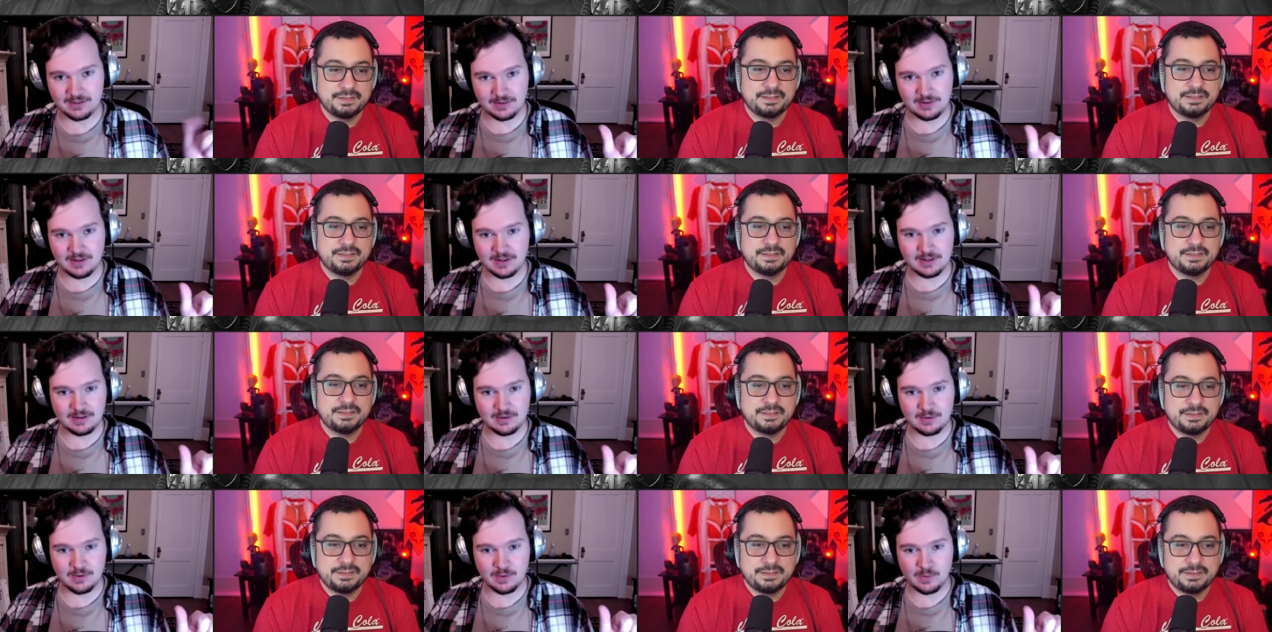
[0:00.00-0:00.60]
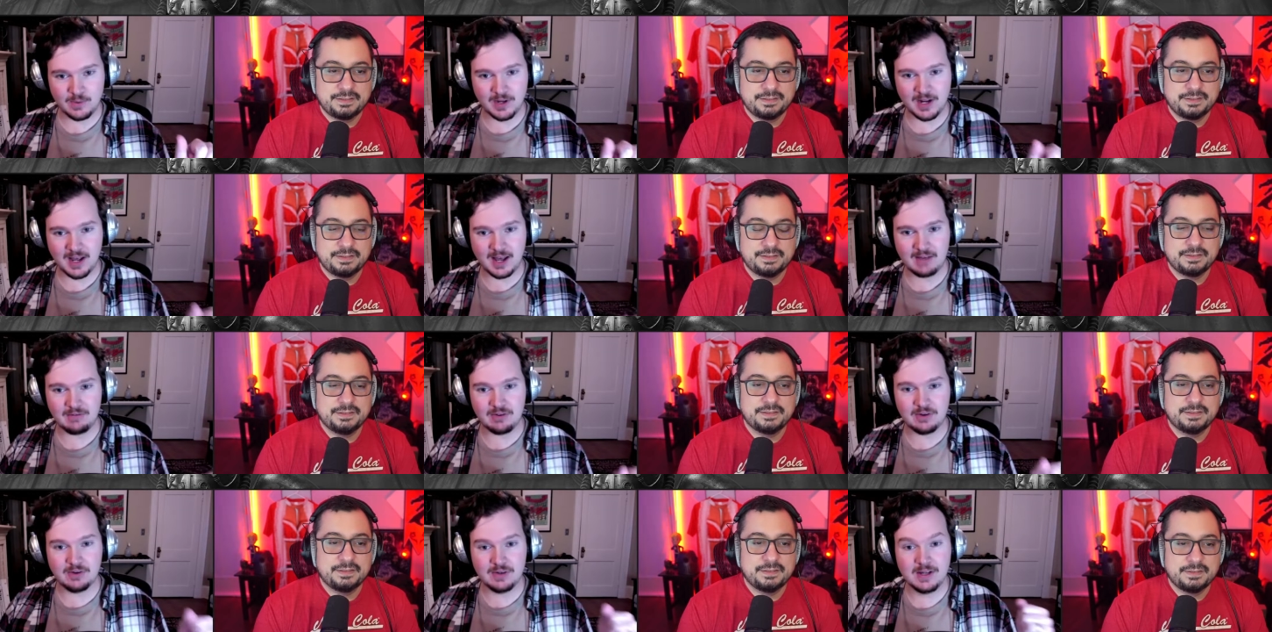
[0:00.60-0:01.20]
Speaker 1: and, and, and what
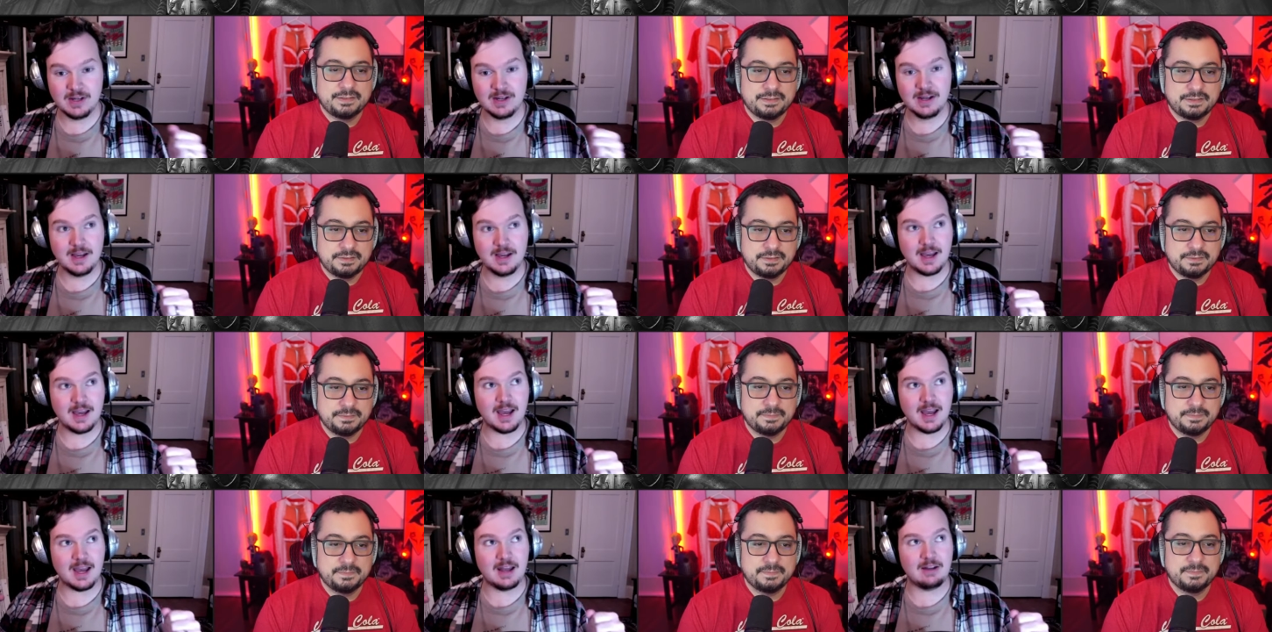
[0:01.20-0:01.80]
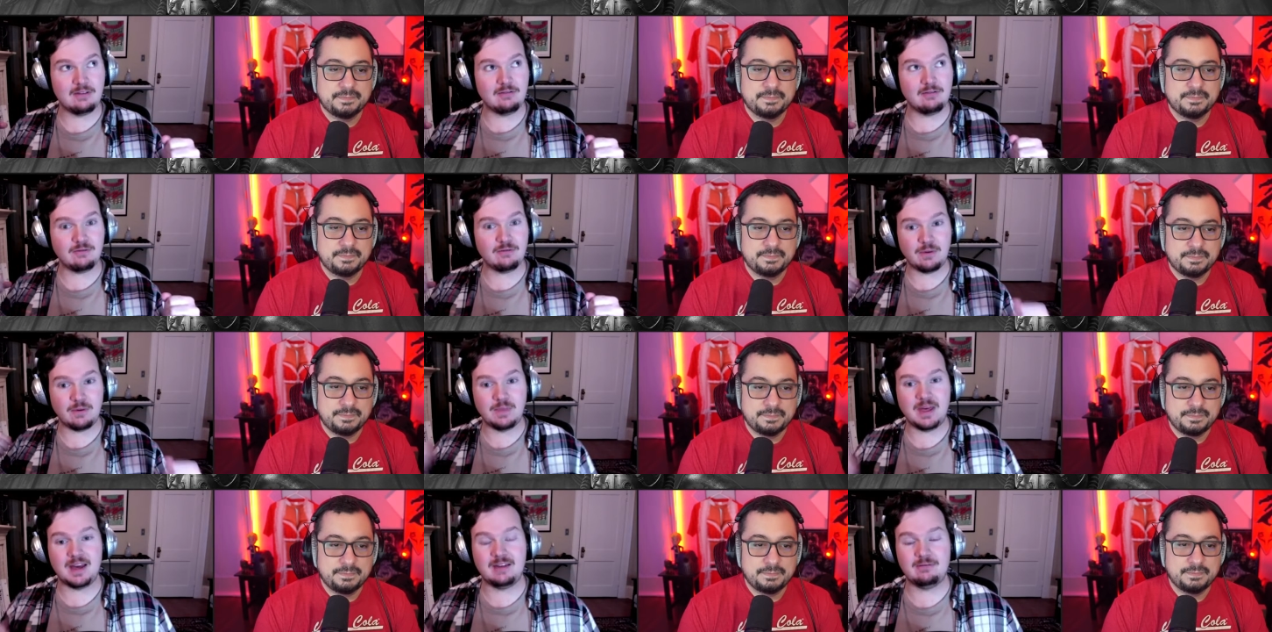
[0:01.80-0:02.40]
have you and
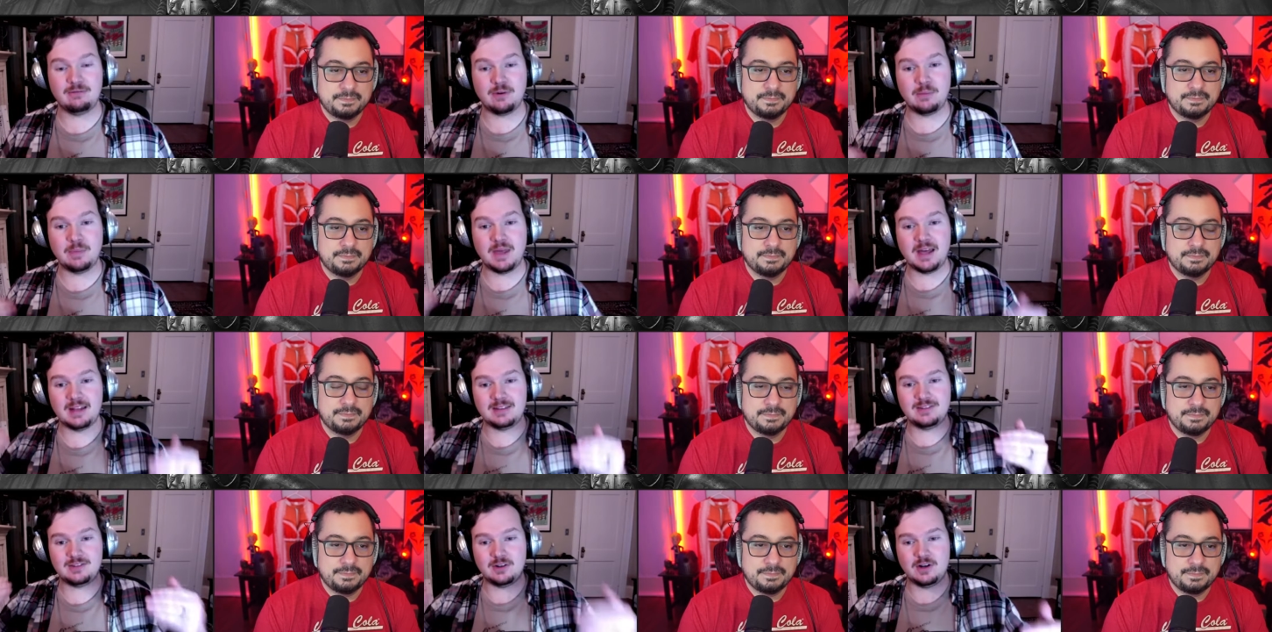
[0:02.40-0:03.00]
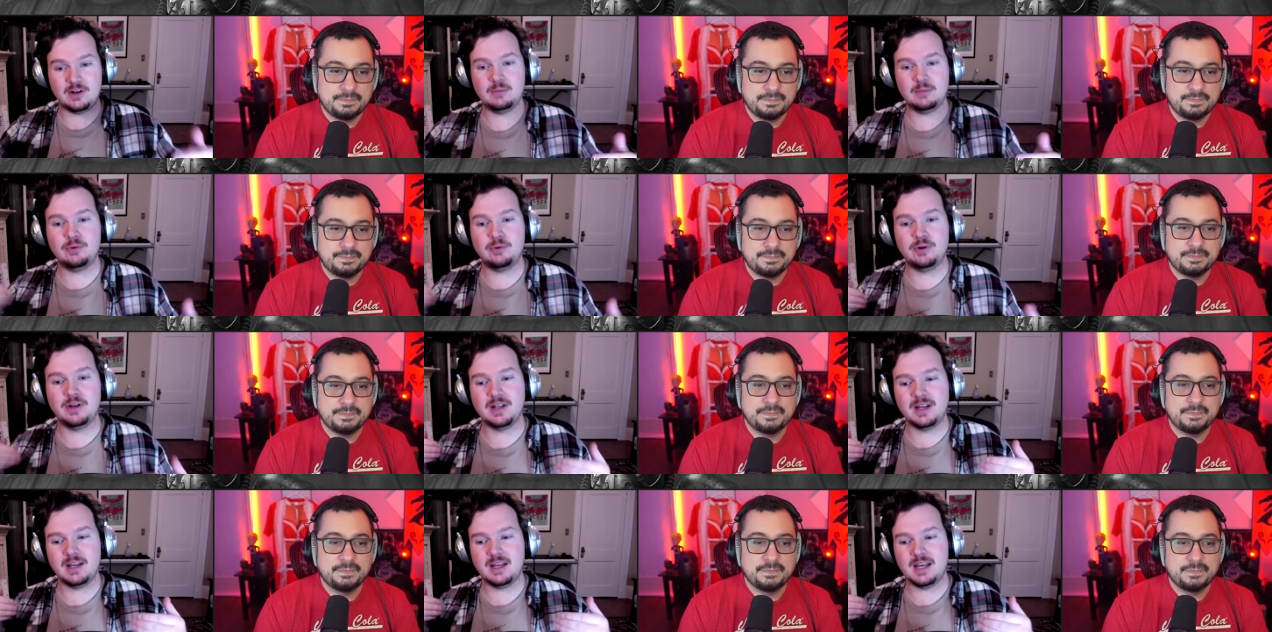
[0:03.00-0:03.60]
from that from that starting
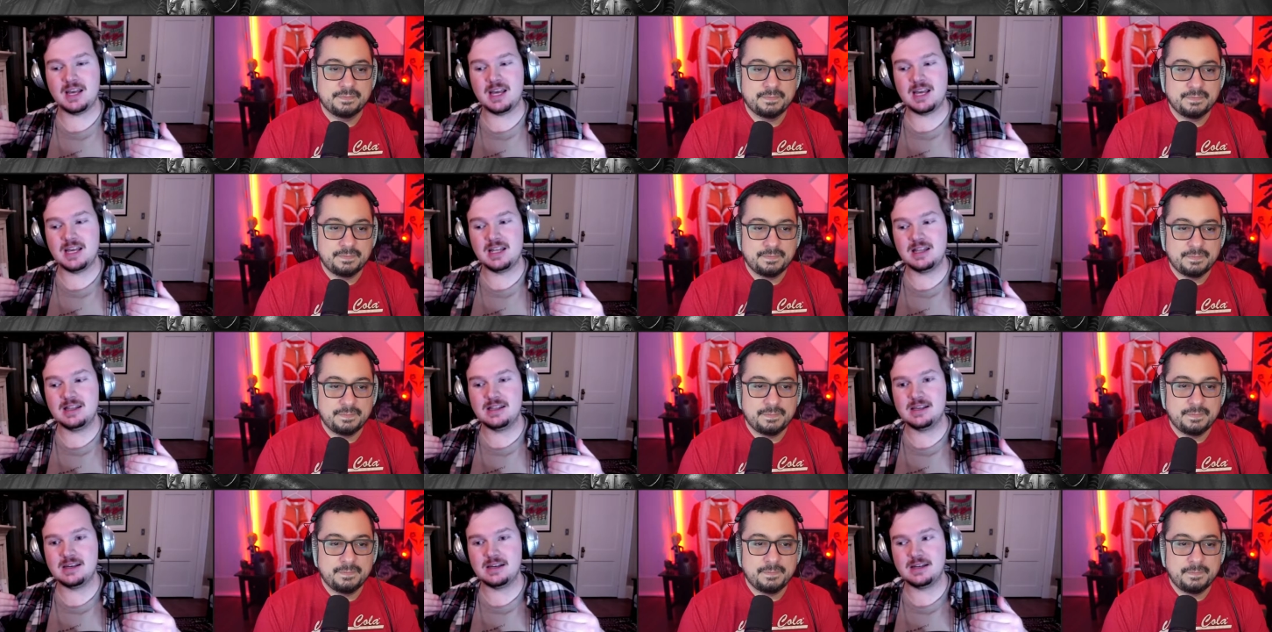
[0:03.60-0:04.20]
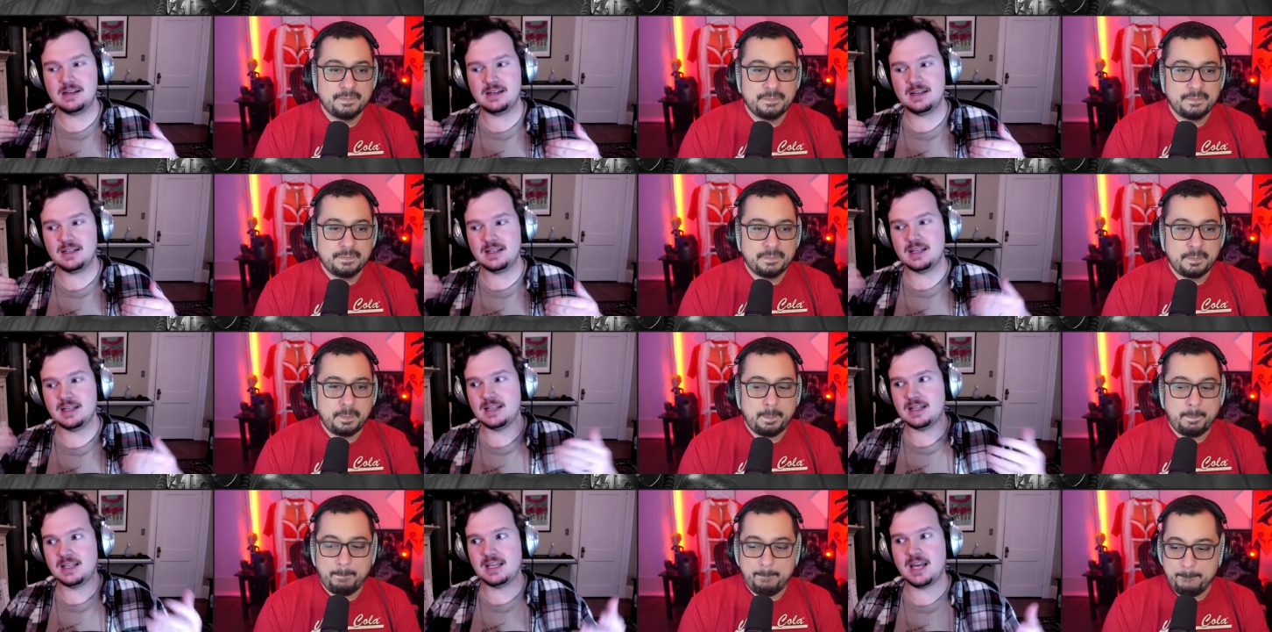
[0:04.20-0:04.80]
point like in the
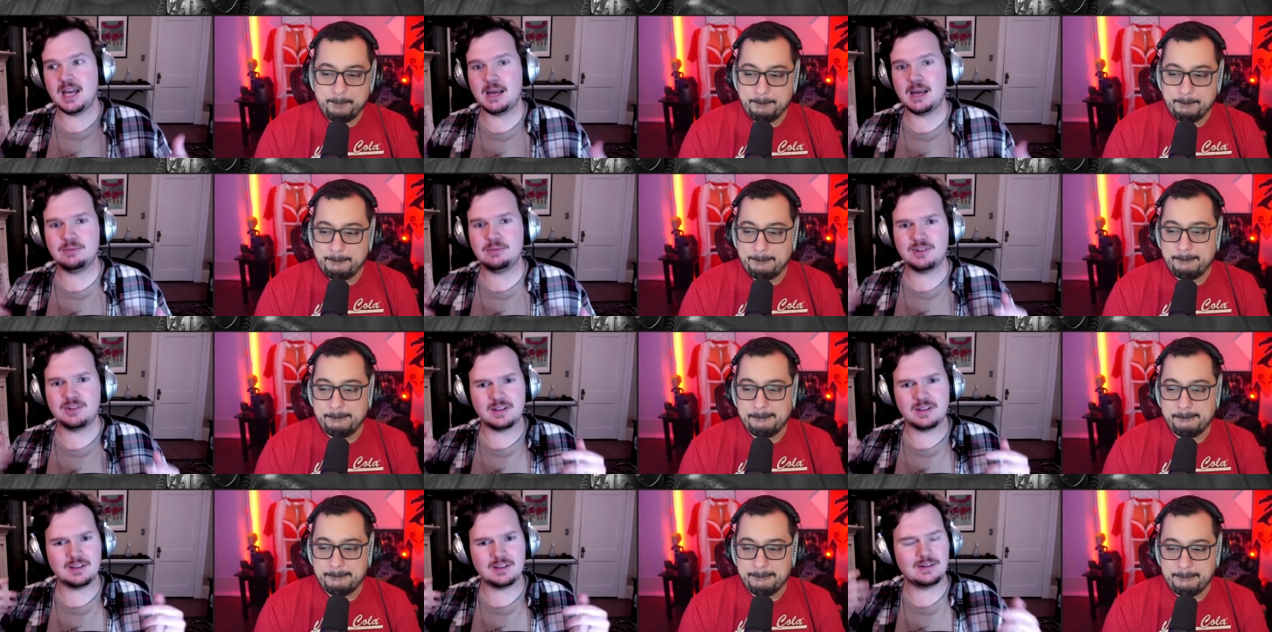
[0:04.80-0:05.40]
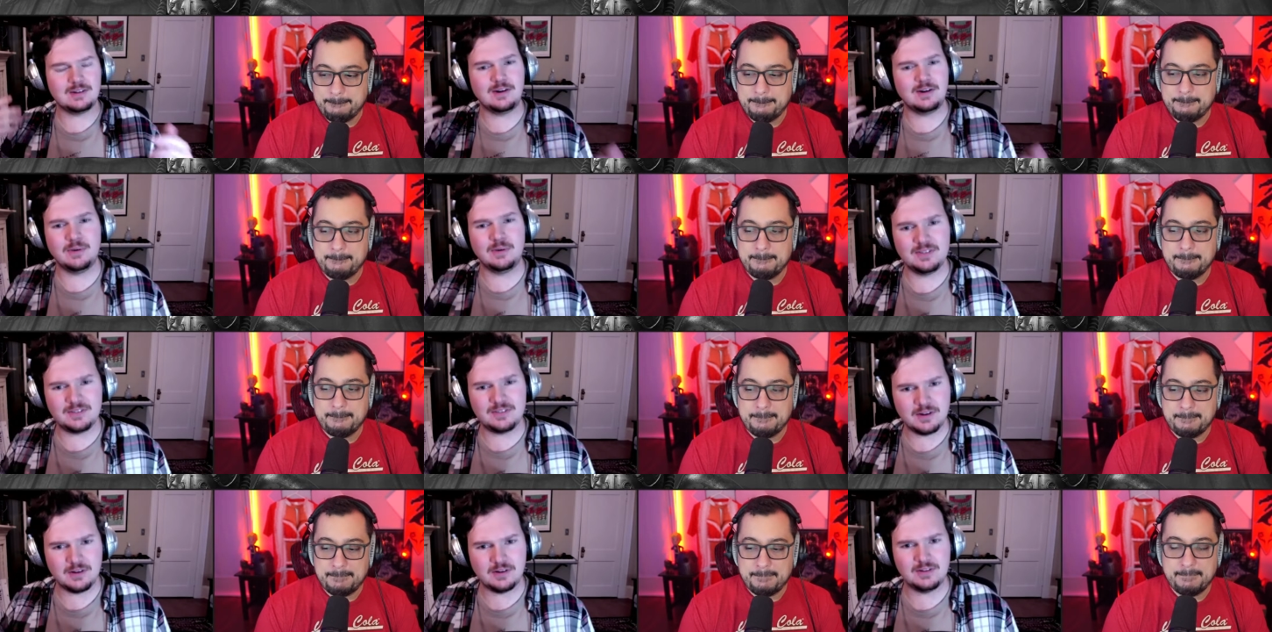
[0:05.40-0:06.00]
in the games like they're
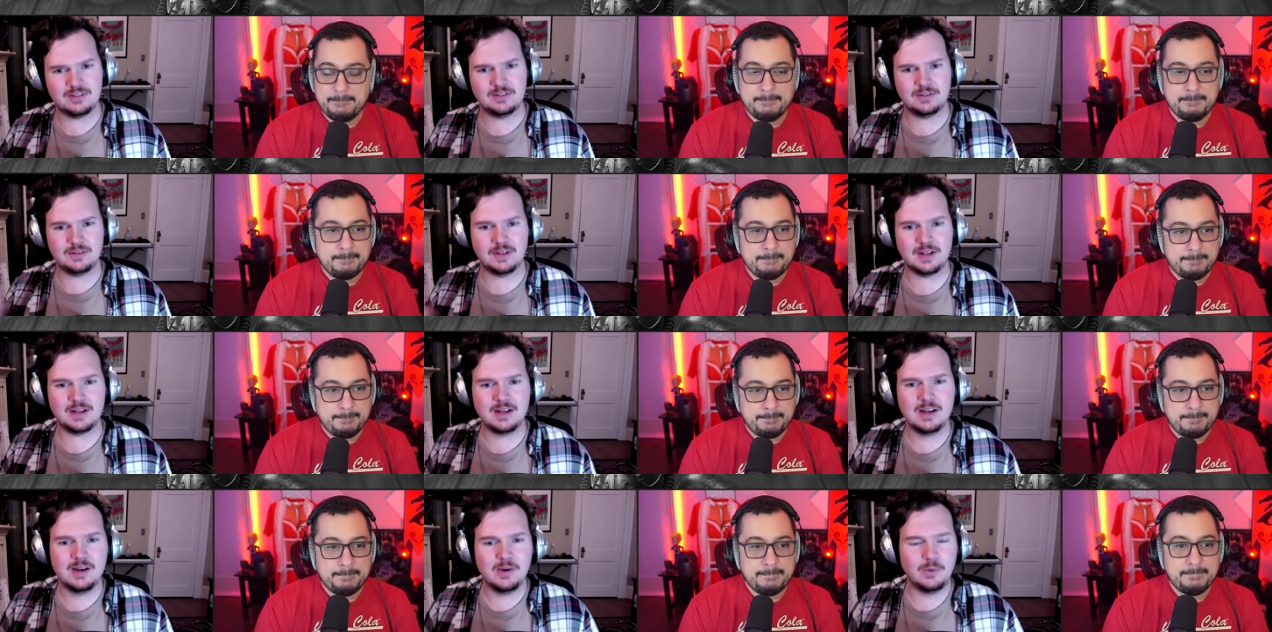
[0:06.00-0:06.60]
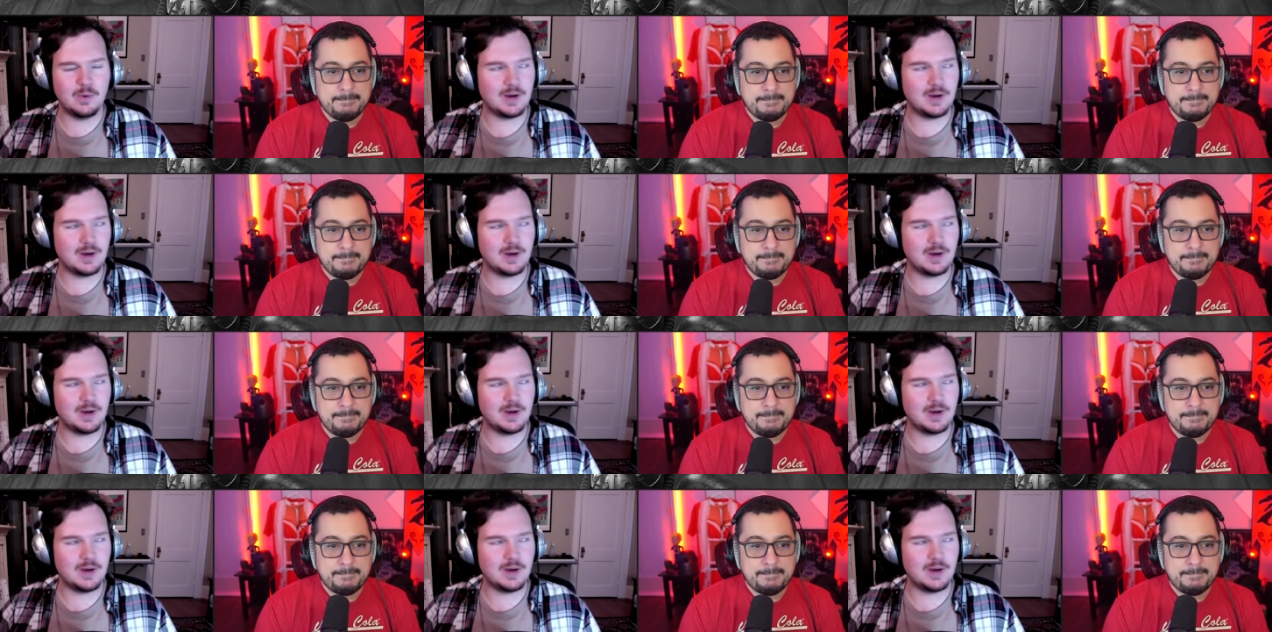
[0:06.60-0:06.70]
always curious they're like